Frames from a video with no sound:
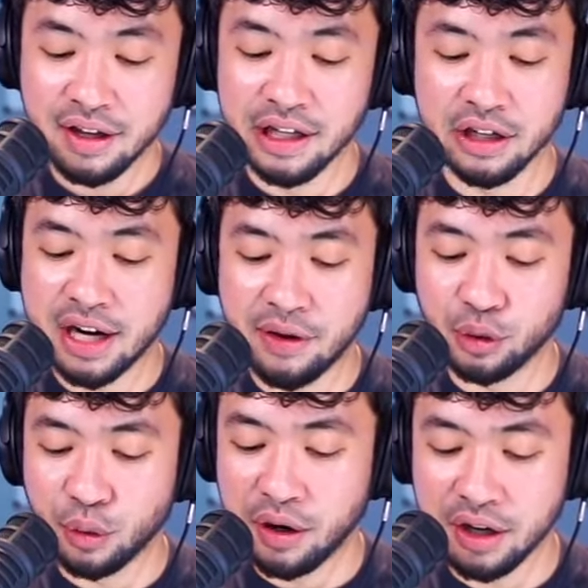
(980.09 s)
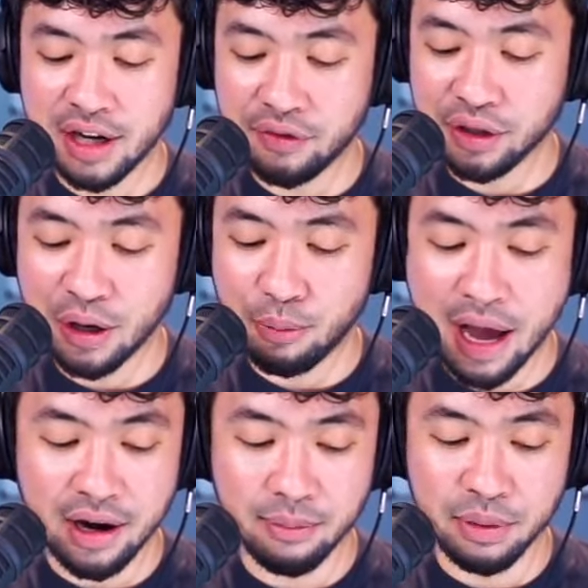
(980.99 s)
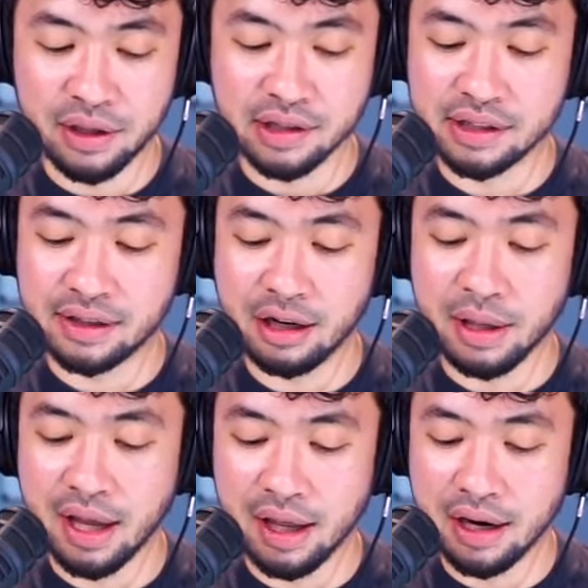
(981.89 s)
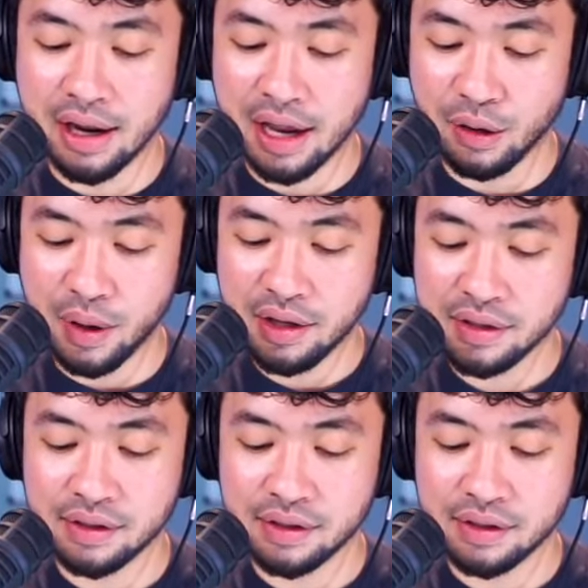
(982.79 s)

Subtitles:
You don't have to worry, you don't have to know about it because it's going to be hidden anyways,